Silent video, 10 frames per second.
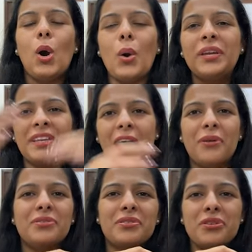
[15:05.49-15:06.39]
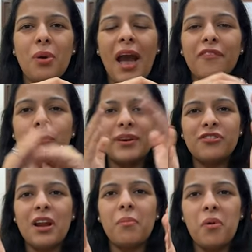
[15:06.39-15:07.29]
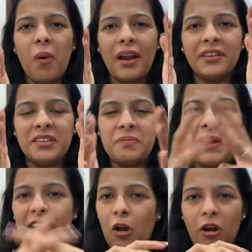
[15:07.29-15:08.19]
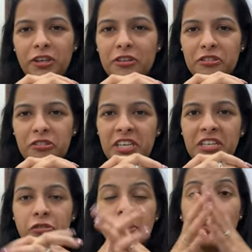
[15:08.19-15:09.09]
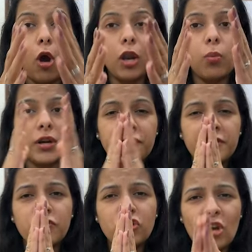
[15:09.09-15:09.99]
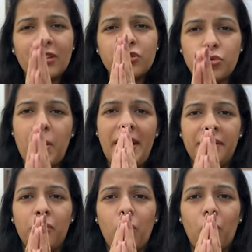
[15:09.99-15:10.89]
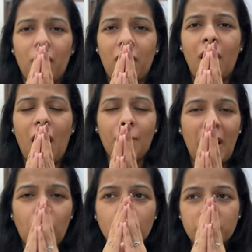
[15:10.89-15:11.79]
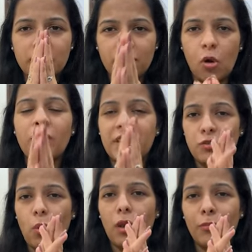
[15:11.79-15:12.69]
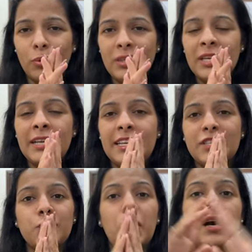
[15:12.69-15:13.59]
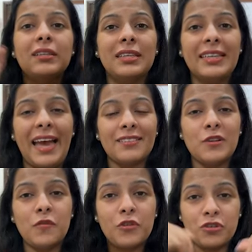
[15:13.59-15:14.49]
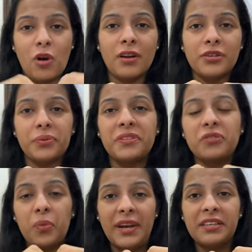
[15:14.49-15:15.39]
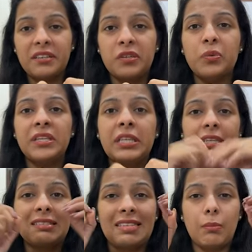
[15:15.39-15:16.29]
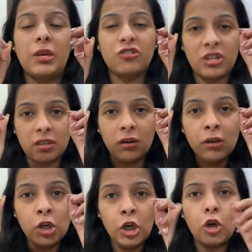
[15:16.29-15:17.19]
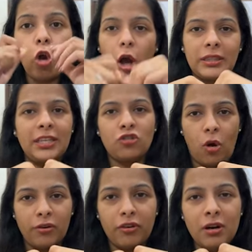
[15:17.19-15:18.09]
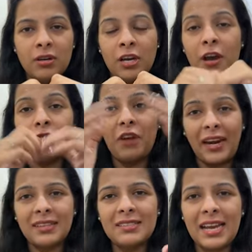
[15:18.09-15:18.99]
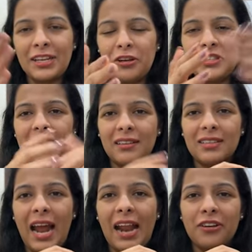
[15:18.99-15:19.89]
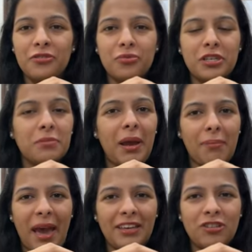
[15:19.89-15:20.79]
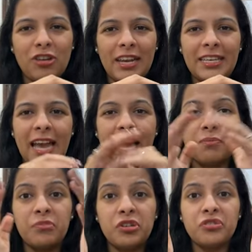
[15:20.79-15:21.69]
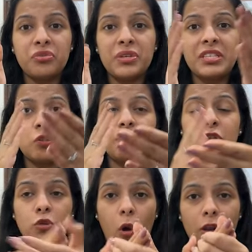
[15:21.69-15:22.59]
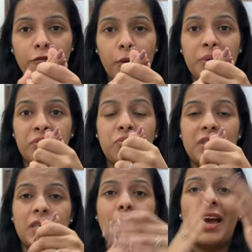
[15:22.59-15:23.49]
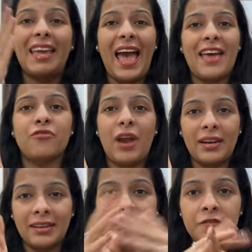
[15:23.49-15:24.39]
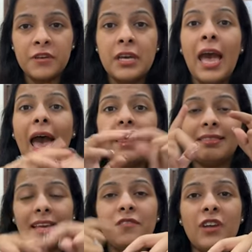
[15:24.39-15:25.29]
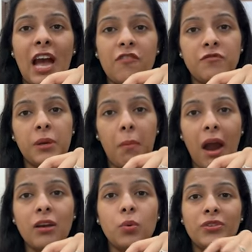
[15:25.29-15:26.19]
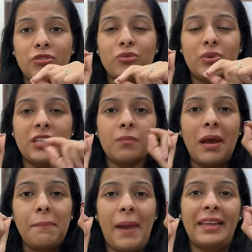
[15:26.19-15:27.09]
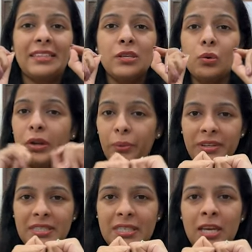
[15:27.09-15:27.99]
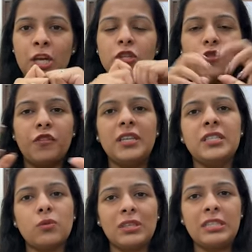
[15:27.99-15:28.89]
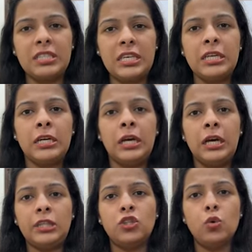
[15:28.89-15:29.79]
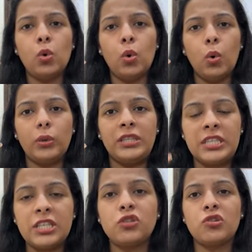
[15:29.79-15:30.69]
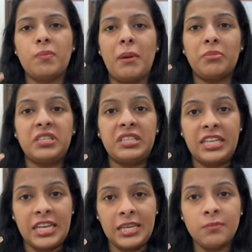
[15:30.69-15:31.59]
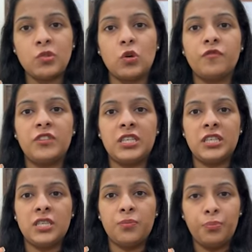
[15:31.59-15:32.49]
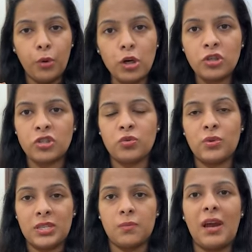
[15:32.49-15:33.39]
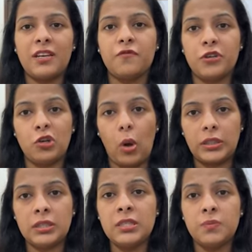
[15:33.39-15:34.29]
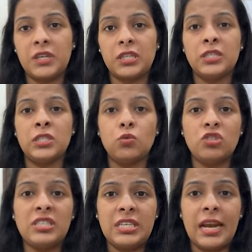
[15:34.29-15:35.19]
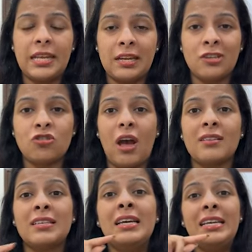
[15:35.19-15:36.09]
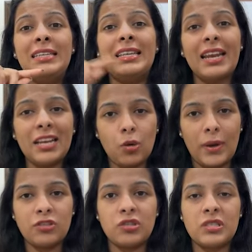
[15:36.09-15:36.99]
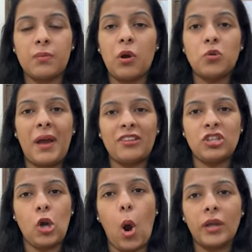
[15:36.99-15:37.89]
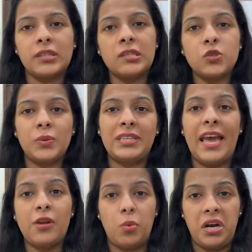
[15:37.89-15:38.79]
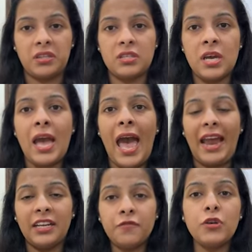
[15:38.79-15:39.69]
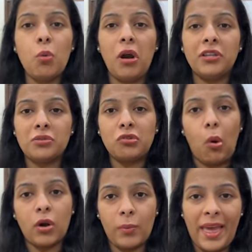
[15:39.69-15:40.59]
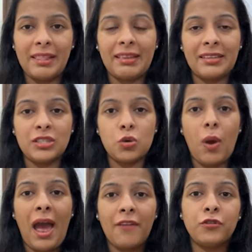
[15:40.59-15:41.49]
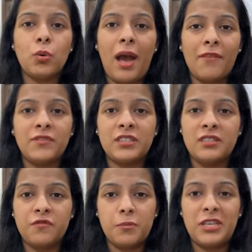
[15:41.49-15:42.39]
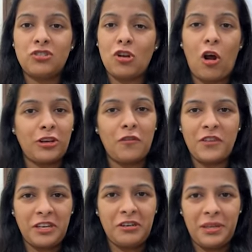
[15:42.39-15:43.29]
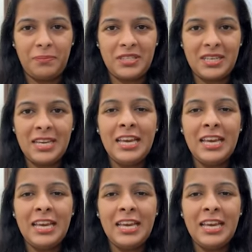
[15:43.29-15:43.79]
Okay, now, so you have question number one displayed on your screen. Recall what we've just read about Horace Walpole. His work, The Castle of Otranto, is credited with establishing the Gothic genre. Frankenstein, on the other hand, is written by Mary Shelley, and Mysteries of Udolpho is written by Anne Radcliffe. And then we have The Monk, which is written by Matthew Lewis. So friends, you can see, you need to remember the names of the books written by different authors, because UGC NET English asks direct questions about matching authors with their works. And if you want to score well, then you have to have this information on your fingertips.